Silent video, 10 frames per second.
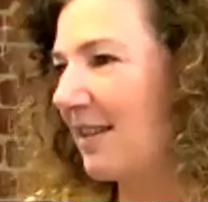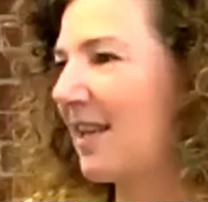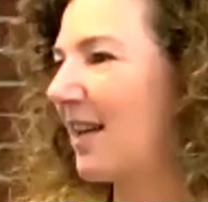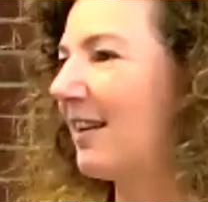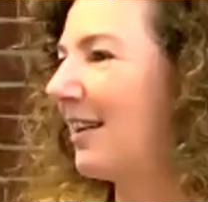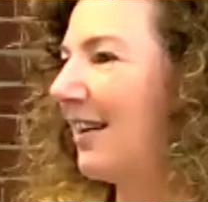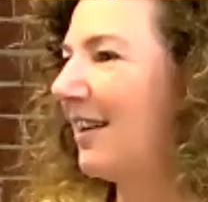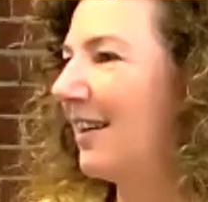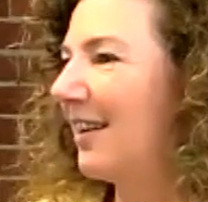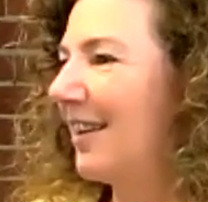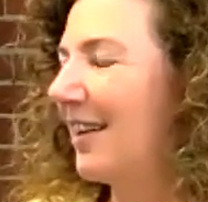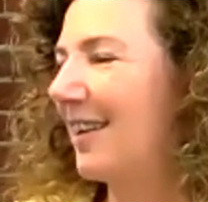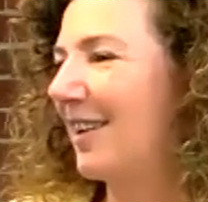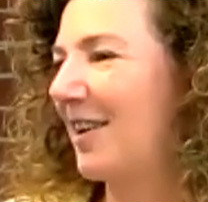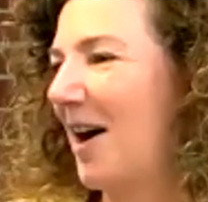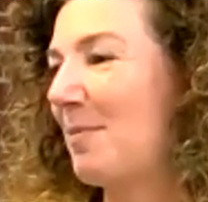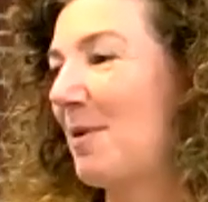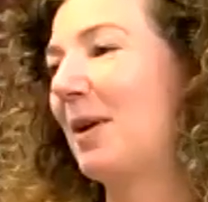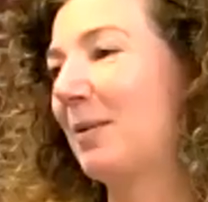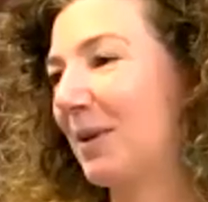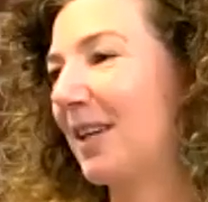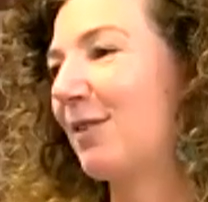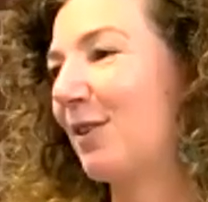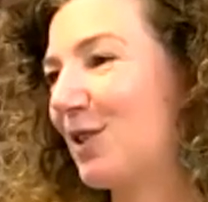And then, you know, I'm a big believer.